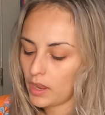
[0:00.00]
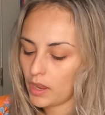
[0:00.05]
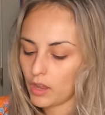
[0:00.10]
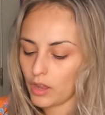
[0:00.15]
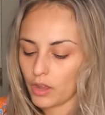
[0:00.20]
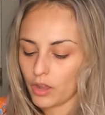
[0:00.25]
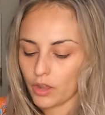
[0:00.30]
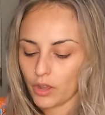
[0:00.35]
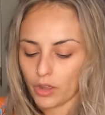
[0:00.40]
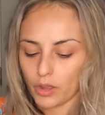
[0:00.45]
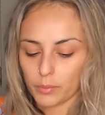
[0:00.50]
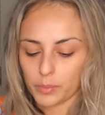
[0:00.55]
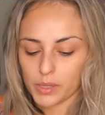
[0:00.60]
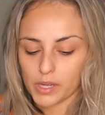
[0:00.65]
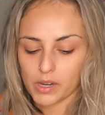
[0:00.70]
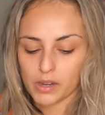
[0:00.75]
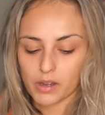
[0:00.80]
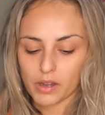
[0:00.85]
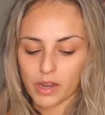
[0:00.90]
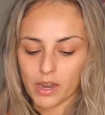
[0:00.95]
Uh, up
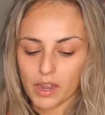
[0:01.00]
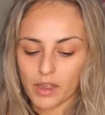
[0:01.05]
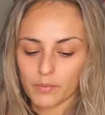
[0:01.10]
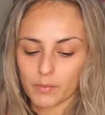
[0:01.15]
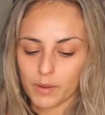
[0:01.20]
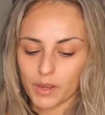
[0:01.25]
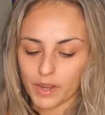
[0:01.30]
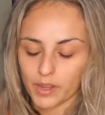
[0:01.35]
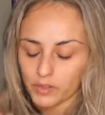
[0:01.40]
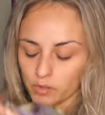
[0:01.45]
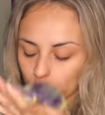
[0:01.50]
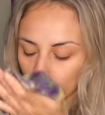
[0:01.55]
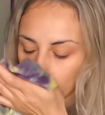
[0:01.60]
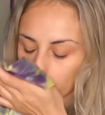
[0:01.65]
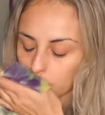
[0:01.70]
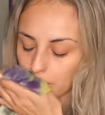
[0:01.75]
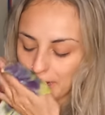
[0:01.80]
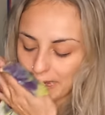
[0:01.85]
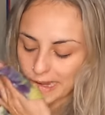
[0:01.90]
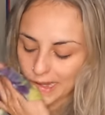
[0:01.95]
here I have my
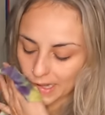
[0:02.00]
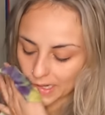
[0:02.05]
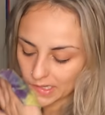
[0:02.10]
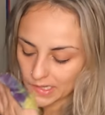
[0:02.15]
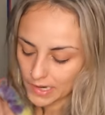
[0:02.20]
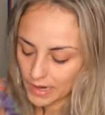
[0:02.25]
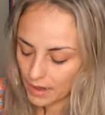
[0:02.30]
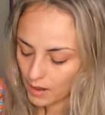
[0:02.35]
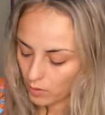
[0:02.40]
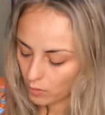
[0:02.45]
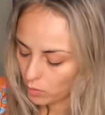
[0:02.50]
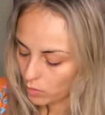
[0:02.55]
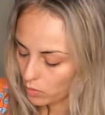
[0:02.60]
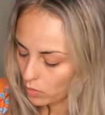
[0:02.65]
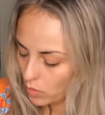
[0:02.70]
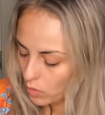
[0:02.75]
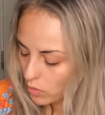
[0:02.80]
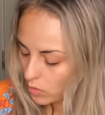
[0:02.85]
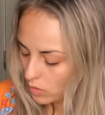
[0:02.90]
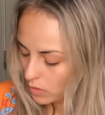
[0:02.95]
sweat rag
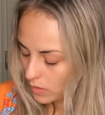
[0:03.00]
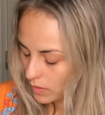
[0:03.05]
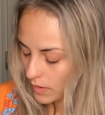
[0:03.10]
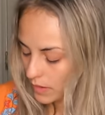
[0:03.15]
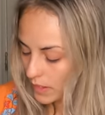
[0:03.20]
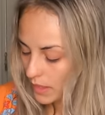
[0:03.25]
towel